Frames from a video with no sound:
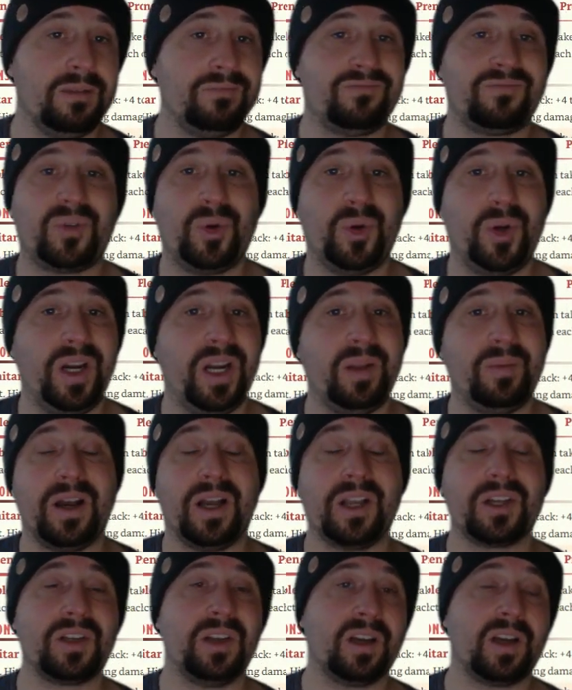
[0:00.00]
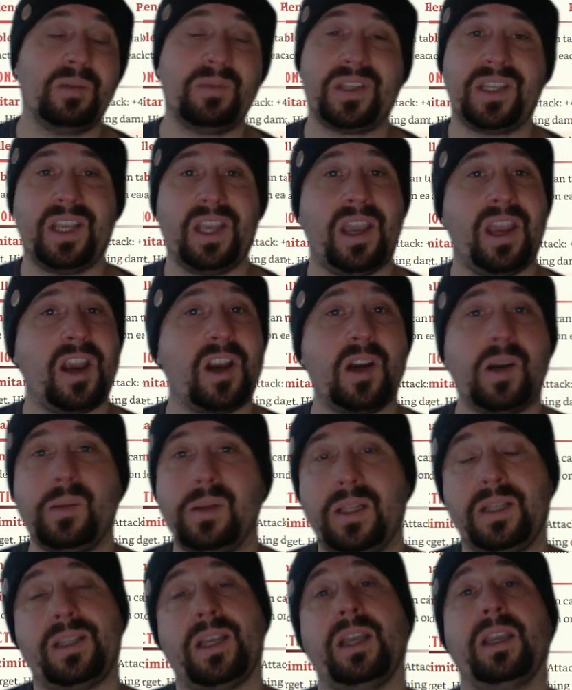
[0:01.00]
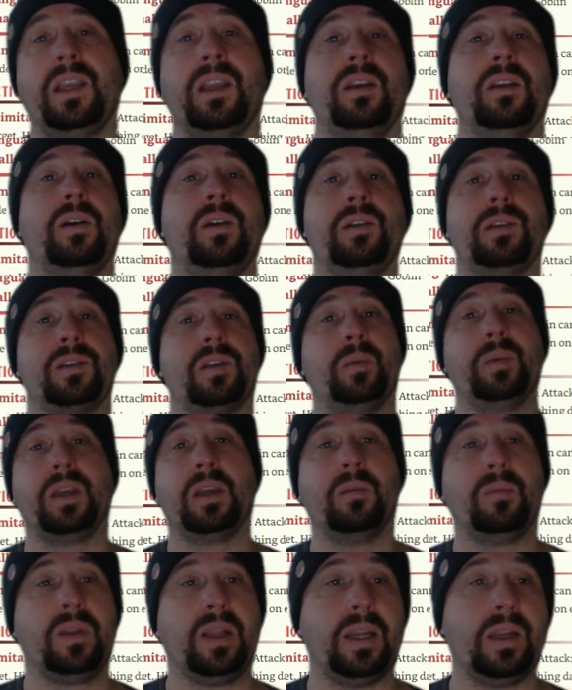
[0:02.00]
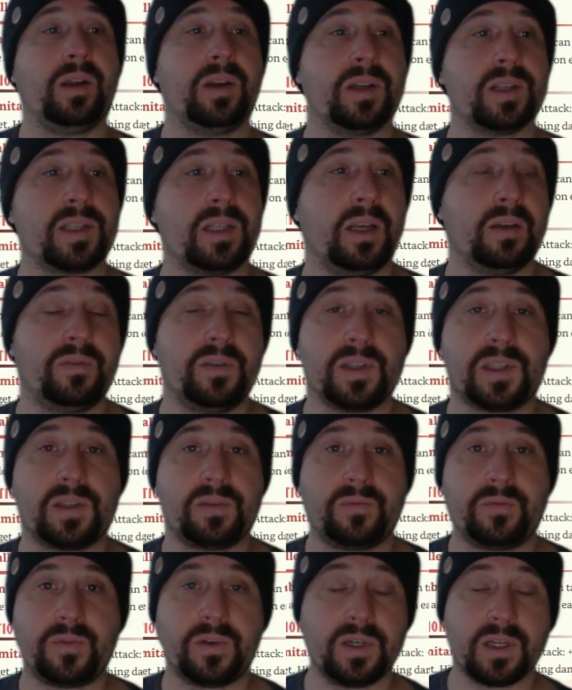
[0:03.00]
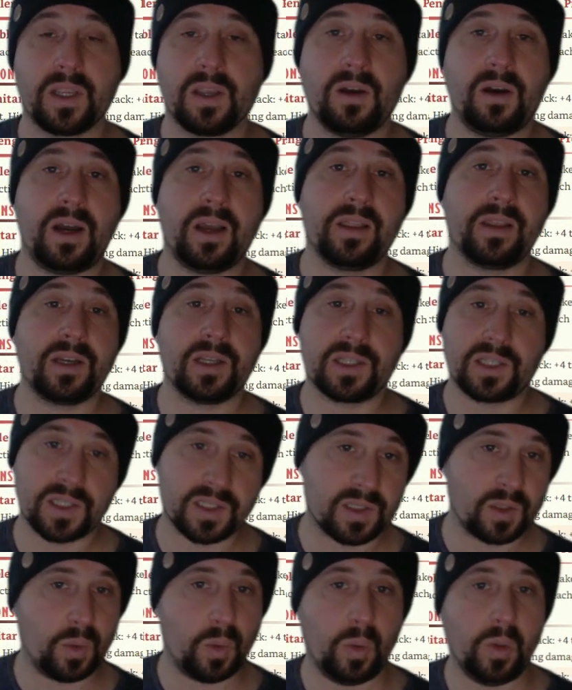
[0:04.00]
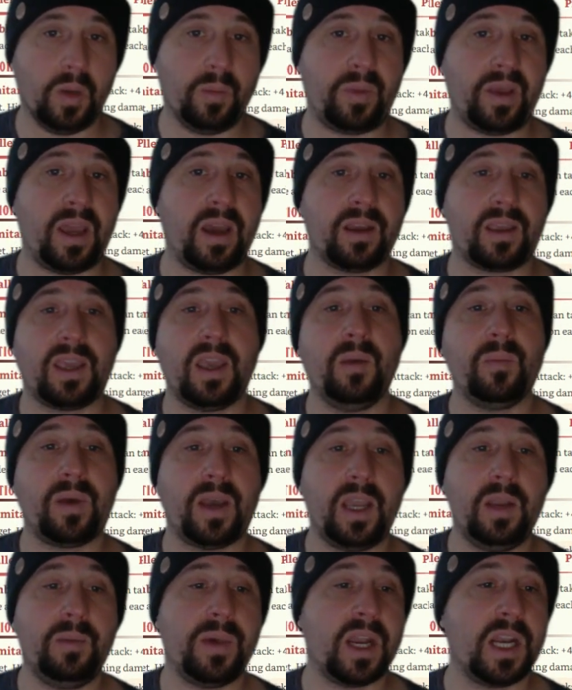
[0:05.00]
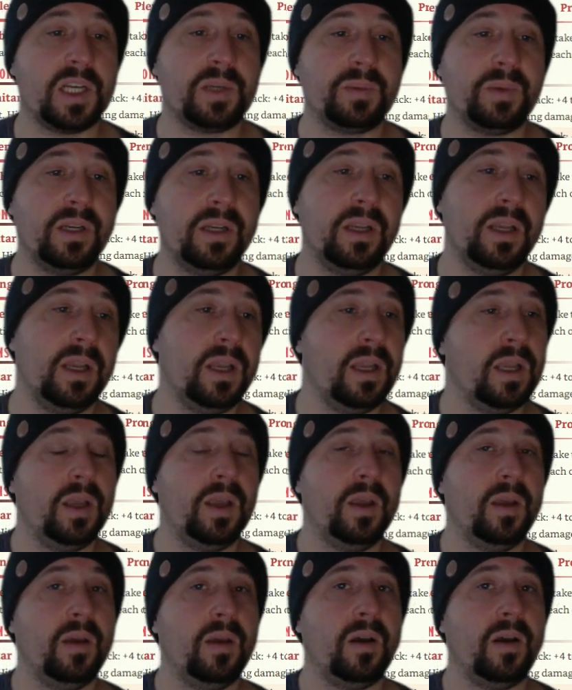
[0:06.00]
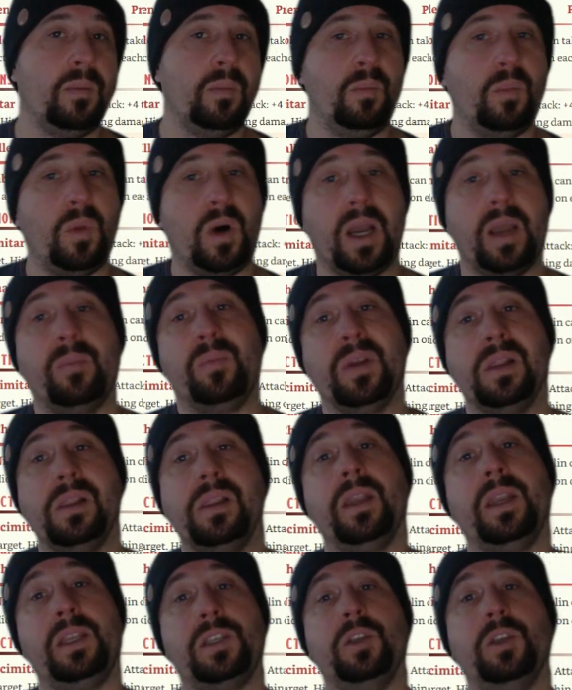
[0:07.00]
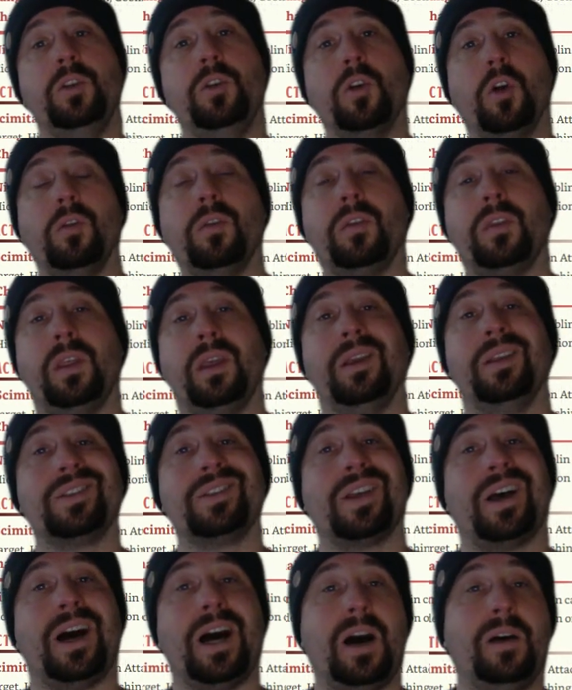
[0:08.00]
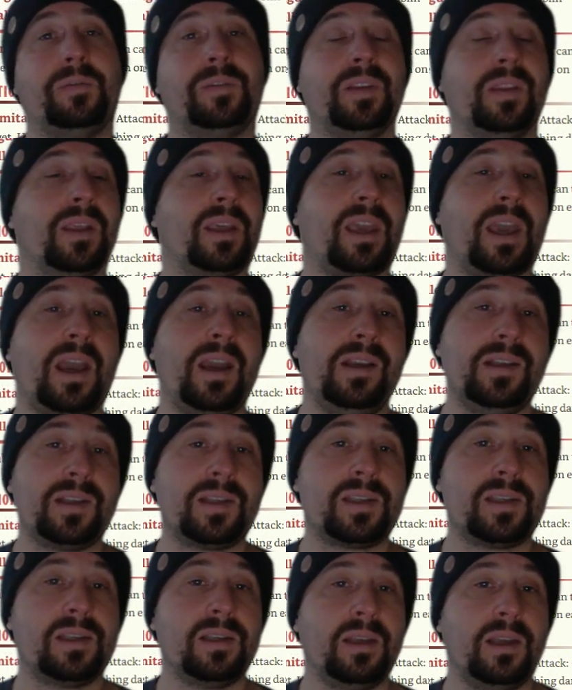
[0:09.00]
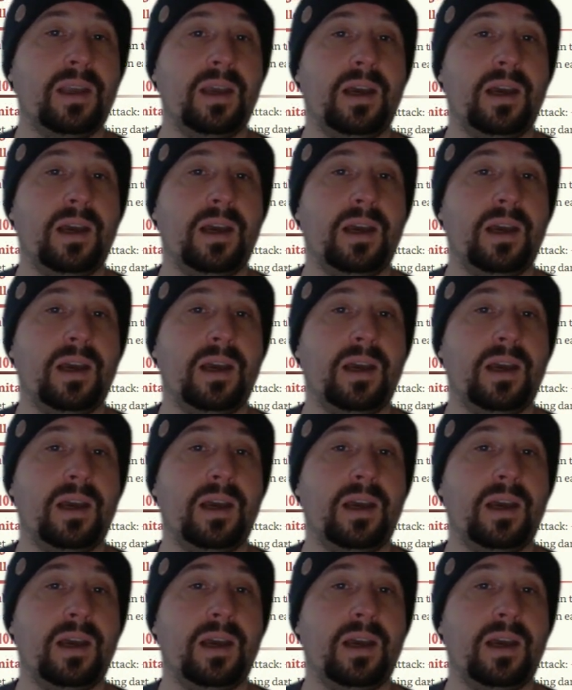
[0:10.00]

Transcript: Pretty much, like, I'm terrible at taking notes, I'll be completely honest. Like, for a guy that is just all about campaign management, my ability to note things after the case